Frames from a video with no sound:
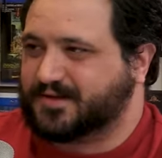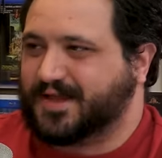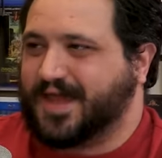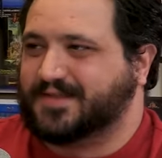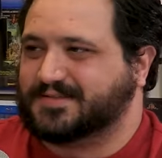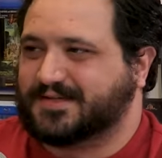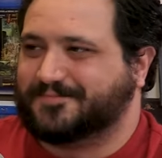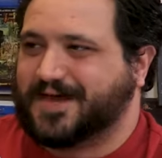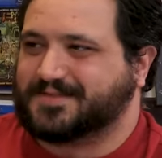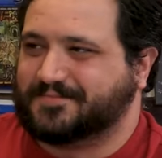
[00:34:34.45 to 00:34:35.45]
They're like, hey, let's get
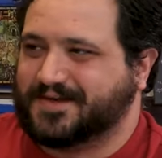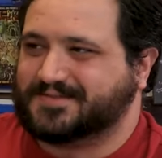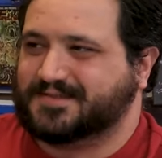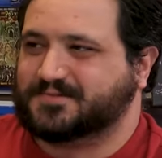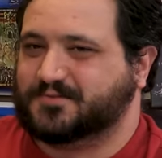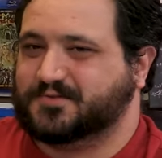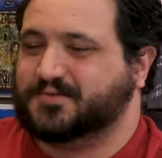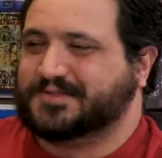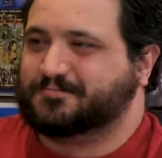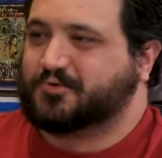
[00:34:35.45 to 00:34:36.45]
back to basics. We'll
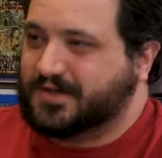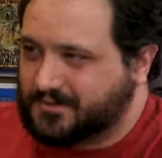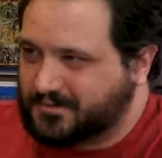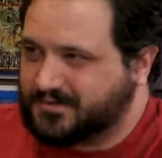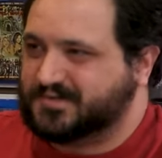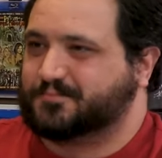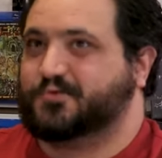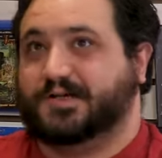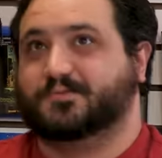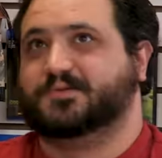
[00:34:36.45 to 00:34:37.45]
do this prequel because
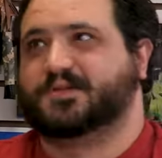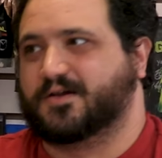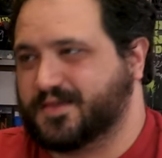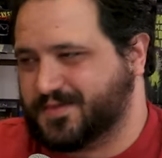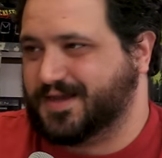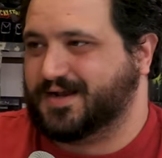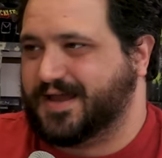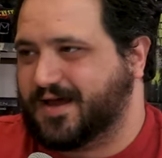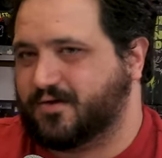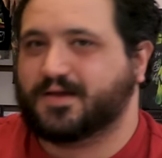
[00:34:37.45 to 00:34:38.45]
prequels are the thing
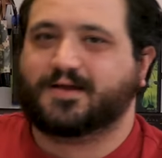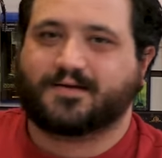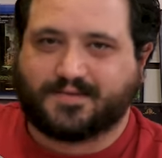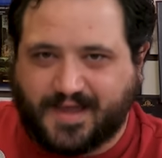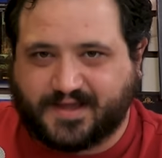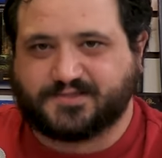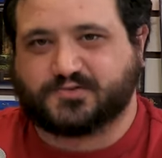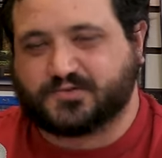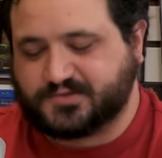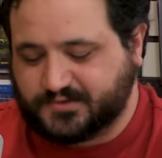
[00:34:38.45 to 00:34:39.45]
now. Thanks,
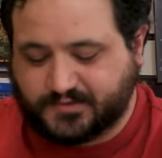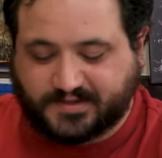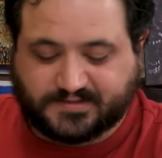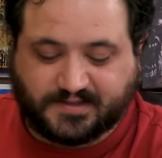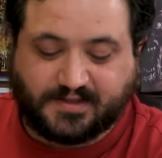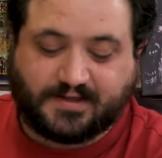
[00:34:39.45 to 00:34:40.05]
George Lucas.